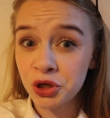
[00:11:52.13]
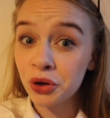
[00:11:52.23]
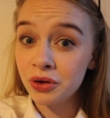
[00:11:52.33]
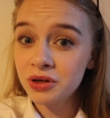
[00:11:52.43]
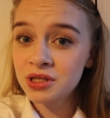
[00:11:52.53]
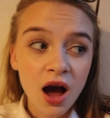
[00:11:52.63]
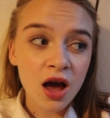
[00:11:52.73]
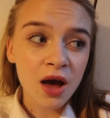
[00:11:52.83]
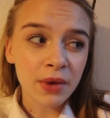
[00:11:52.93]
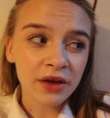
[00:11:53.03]
good.
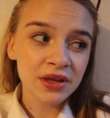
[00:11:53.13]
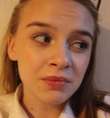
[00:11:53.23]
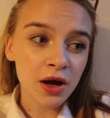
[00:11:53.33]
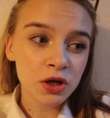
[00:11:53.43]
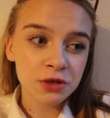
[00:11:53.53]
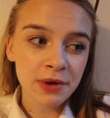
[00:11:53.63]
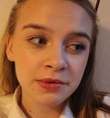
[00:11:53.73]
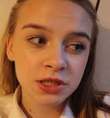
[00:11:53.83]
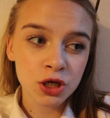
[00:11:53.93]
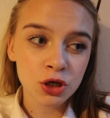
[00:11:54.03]
I think biology paper
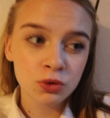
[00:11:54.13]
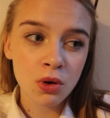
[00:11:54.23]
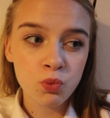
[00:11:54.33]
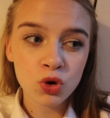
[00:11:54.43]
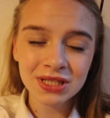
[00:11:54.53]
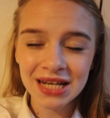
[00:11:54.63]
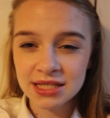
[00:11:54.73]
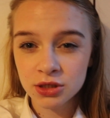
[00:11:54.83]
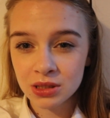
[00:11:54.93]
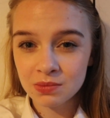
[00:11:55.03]
2 wasn't as
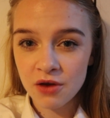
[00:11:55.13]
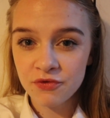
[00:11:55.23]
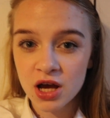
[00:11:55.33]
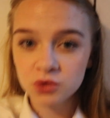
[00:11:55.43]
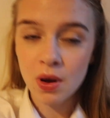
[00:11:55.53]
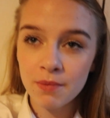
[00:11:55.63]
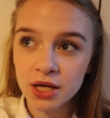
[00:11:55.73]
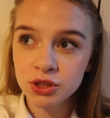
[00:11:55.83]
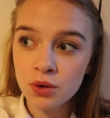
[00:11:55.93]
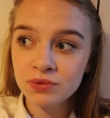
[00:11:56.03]
good as my first one, but I
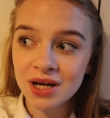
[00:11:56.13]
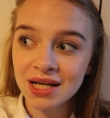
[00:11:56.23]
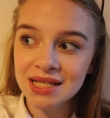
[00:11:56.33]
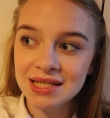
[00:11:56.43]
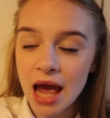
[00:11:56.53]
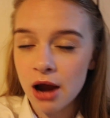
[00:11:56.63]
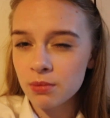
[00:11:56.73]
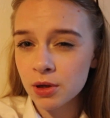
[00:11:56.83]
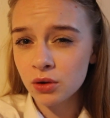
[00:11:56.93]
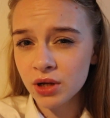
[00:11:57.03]
don't think I did
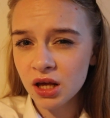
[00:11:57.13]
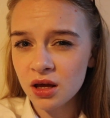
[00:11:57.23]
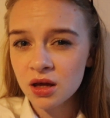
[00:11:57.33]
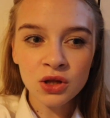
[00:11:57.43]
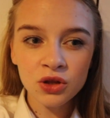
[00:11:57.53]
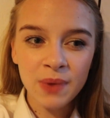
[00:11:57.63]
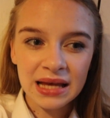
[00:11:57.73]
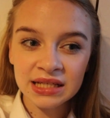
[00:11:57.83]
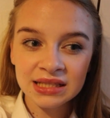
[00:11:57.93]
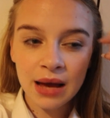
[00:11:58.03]
terrible on it. Not the
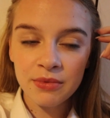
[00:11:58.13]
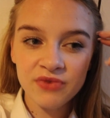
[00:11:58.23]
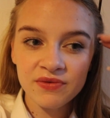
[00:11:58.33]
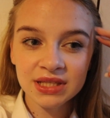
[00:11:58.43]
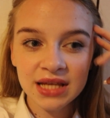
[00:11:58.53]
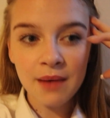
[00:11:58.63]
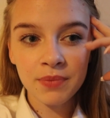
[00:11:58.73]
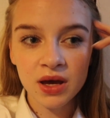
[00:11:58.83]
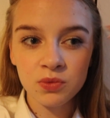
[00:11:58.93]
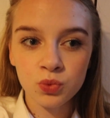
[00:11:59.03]
best exam I've ever sat,
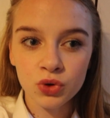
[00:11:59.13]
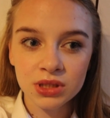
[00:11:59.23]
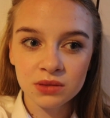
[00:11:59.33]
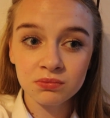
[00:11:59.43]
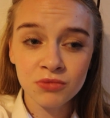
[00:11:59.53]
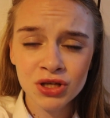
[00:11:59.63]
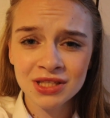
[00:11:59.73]
but it was most